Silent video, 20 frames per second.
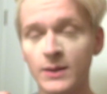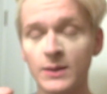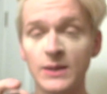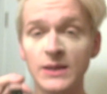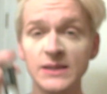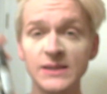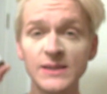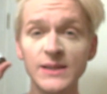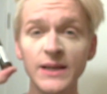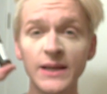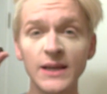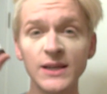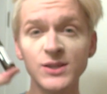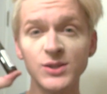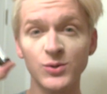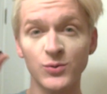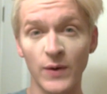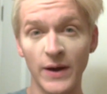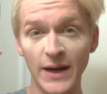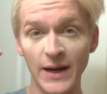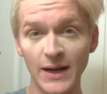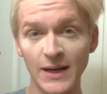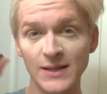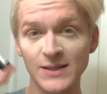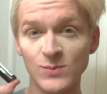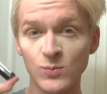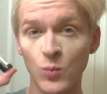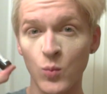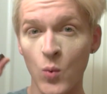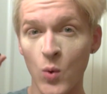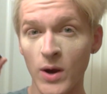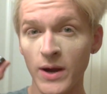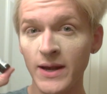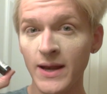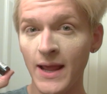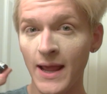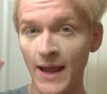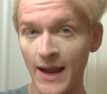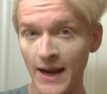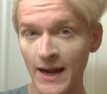This stick is great. It's
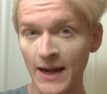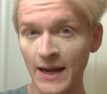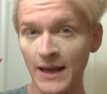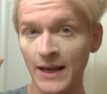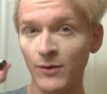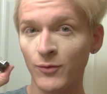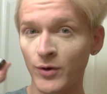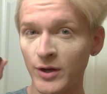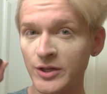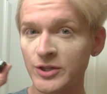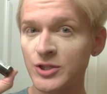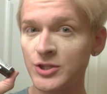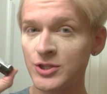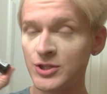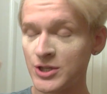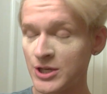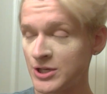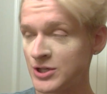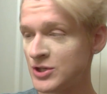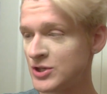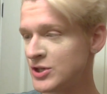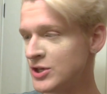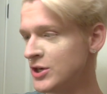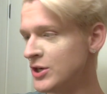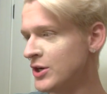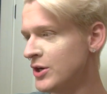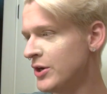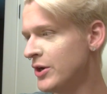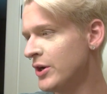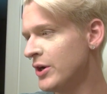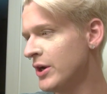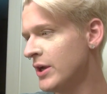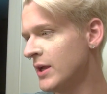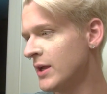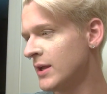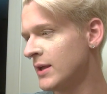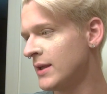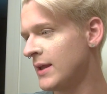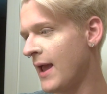one eighty Rich Ginger.